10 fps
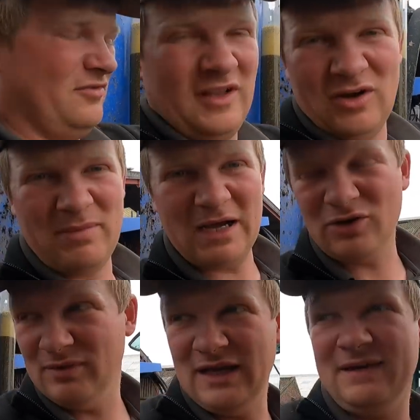Fill her back
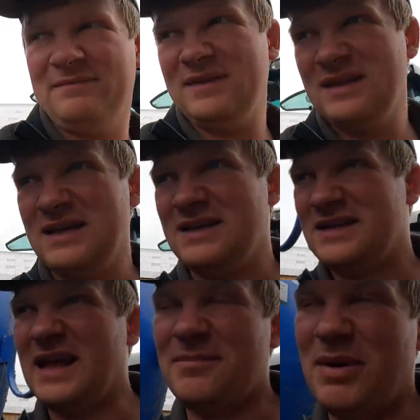up there.
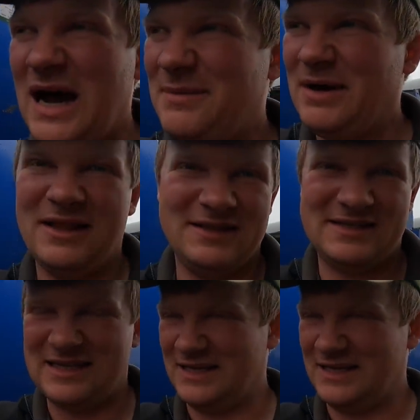Get the pipe out, this is a